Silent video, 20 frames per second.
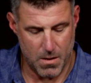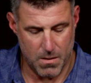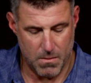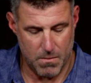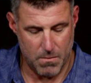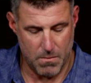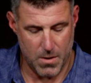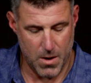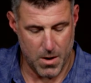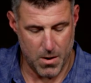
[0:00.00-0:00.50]

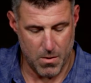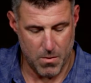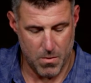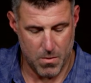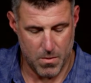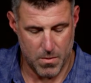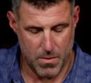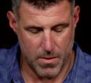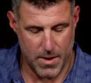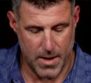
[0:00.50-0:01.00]
No,
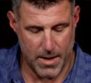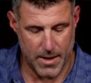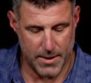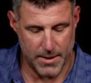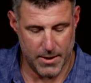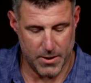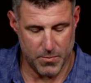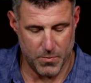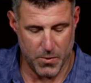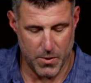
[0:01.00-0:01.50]
not at
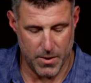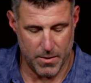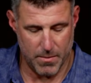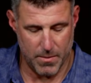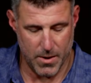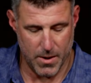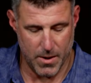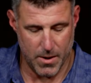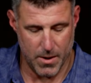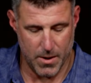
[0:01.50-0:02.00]
this point.
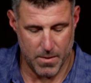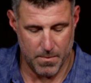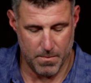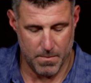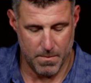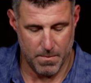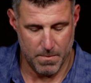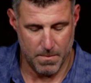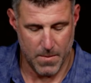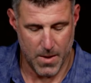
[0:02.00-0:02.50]

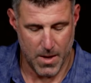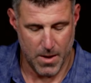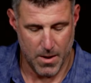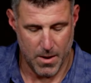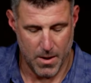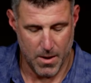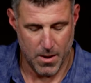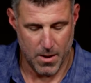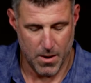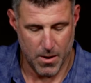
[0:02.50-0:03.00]

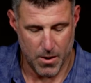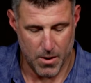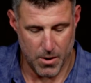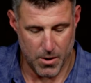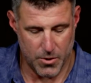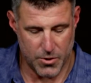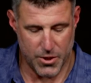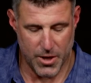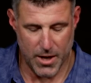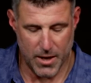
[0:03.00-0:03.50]

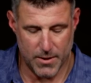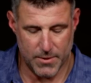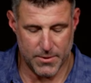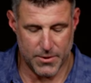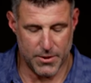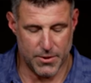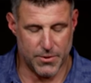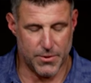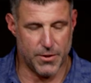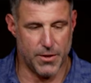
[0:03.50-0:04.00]
Our challenge
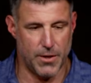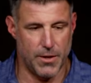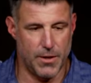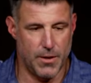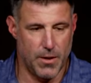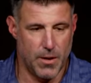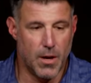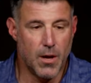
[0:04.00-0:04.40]
is to